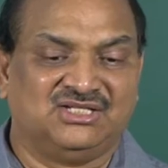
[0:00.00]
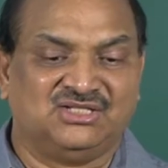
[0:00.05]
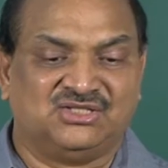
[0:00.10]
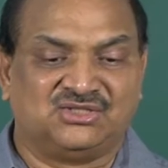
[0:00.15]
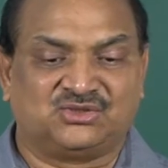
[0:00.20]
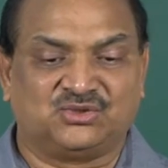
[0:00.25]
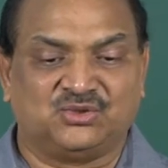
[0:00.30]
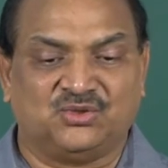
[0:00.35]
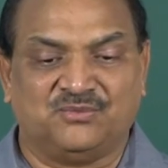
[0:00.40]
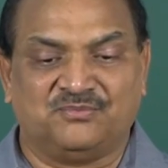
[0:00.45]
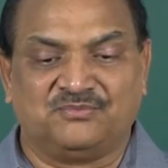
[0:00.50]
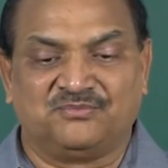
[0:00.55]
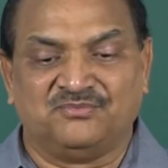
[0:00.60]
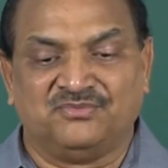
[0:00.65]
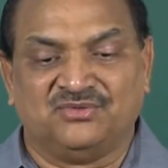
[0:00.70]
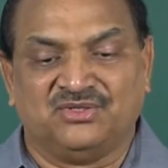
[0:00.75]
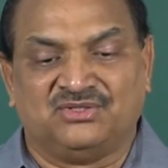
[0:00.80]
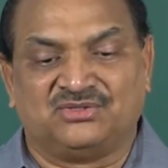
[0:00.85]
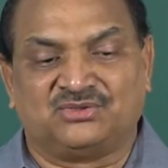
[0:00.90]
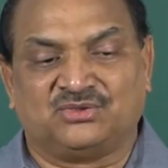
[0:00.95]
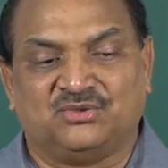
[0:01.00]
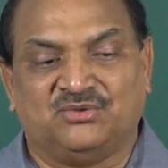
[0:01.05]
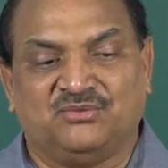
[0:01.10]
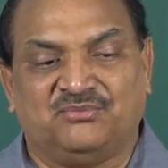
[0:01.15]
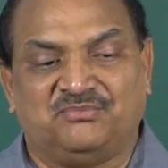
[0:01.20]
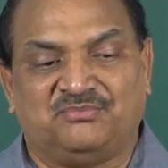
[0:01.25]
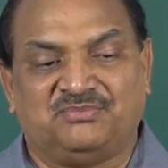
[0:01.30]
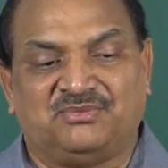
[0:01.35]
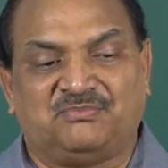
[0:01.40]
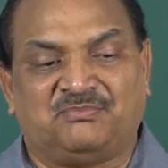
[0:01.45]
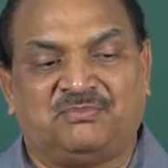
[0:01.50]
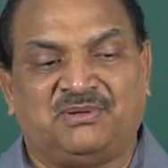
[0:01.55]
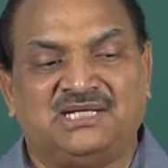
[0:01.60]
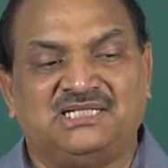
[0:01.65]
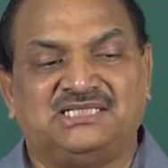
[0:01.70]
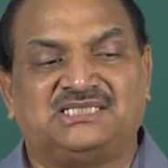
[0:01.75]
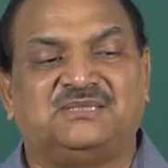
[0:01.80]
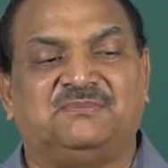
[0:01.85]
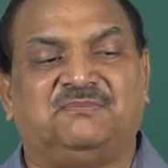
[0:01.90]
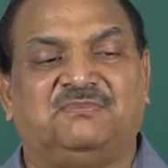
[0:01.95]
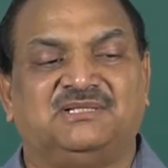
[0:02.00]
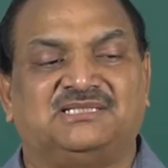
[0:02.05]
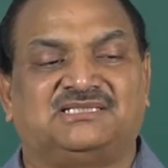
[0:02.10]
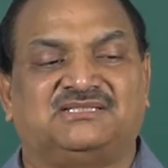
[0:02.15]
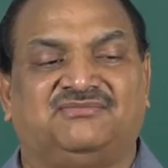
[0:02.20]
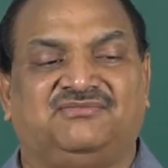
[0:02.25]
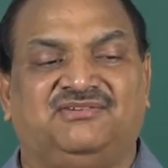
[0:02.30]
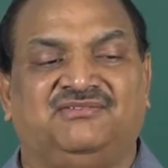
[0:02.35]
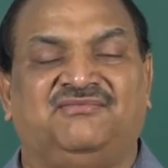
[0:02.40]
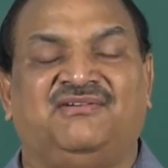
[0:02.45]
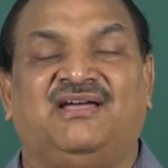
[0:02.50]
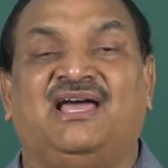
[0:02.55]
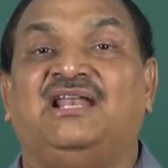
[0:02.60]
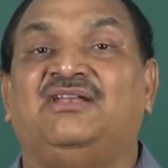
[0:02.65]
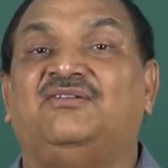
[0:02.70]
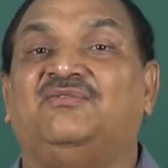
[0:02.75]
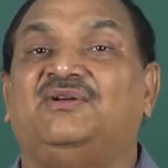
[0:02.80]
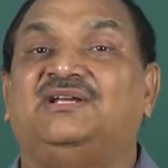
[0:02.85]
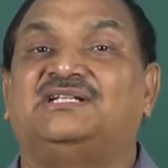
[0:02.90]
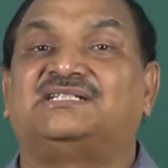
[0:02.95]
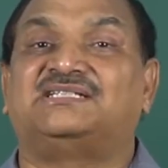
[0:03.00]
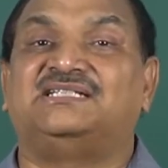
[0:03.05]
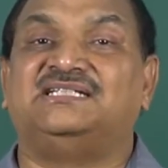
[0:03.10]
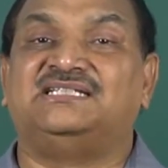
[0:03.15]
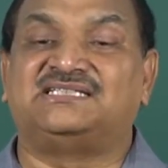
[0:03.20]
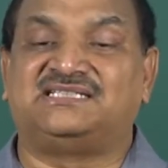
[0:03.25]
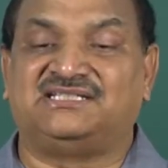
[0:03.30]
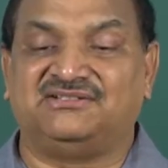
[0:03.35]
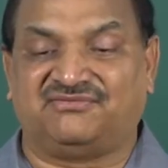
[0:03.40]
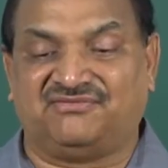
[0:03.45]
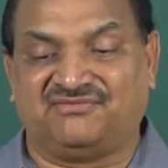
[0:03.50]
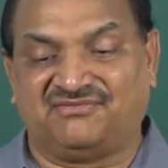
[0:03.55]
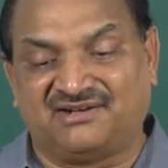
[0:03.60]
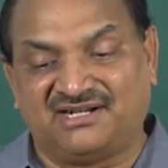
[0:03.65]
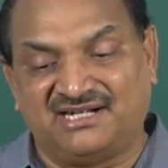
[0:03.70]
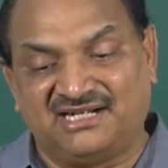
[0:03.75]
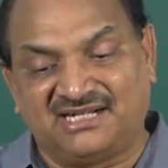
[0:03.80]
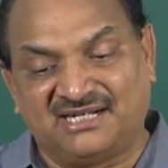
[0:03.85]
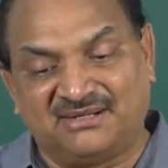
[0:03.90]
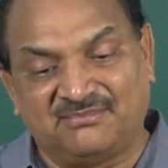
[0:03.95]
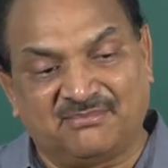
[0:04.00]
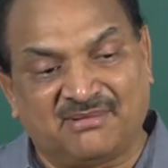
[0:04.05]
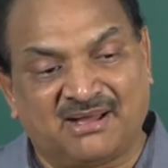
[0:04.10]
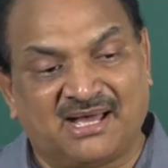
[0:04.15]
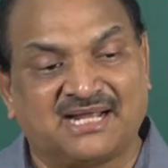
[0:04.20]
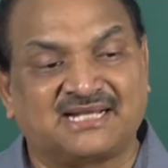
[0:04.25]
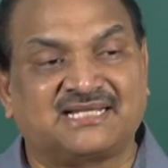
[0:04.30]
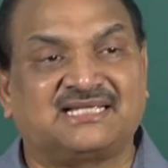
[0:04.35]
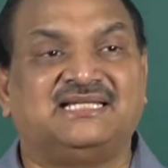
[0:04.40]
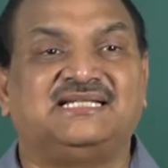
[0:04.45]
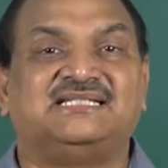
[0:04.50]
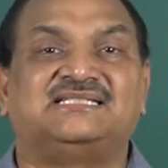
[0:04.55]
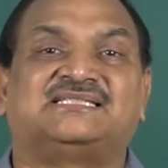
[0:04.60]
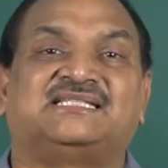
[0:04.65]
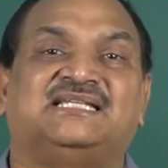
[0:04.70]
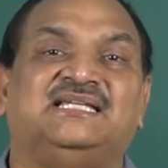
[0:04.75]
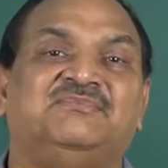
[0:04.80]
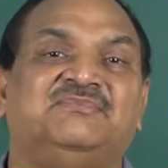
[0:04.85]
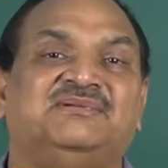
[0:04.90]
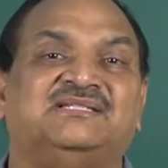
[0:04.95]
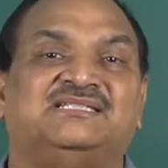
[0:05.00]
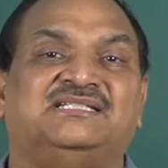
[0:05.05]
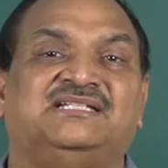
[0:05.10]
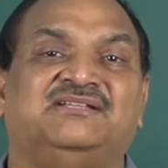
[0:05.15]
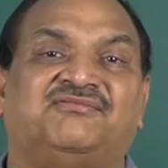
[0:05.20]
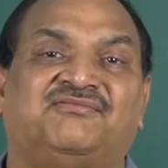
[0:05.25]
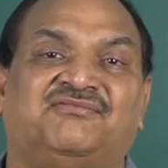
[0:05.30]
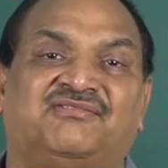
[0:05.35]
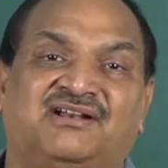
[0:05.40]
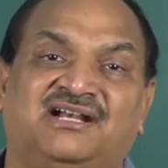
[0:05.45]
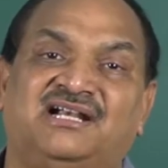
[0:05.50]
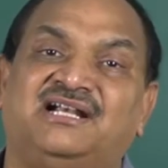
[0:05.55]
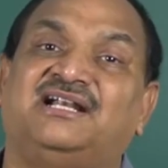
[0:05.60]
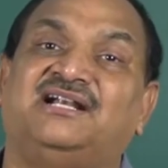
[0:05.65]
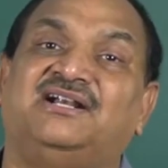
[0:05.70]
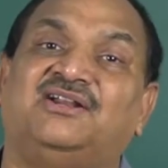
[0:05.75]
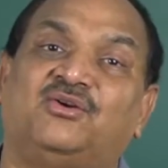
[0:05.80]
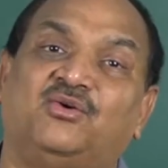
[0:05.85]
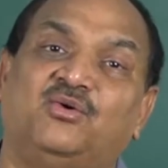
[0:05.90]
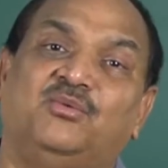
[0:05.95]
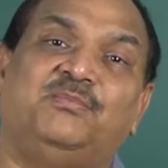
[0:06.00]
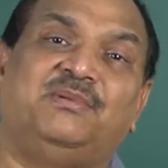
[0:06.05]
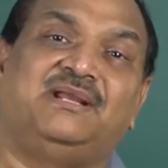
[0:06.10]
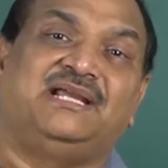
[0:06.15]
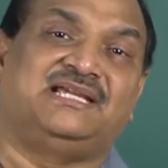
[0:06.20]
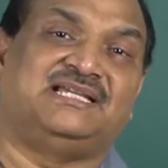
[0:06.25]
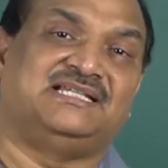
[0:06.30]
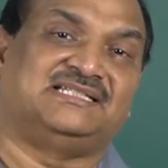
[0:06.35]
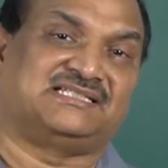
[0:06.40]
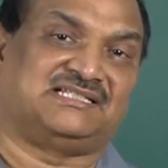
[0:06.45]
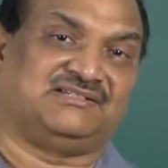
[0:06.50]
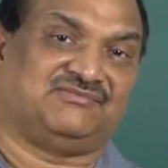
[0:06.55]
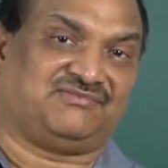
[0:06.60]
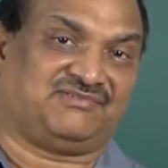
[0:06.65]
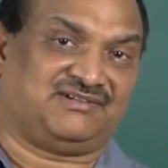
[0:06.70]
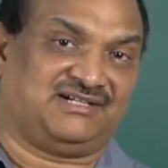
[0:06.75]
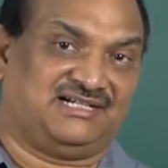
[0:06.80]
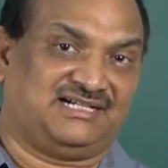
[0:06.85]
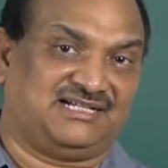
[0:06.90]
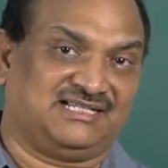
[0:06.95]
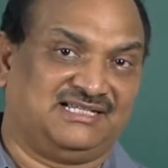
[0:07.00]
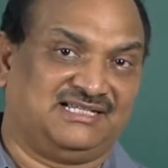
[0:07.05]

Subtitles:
So principles of evaluation is different, and marking scheme is different, and rubric is different.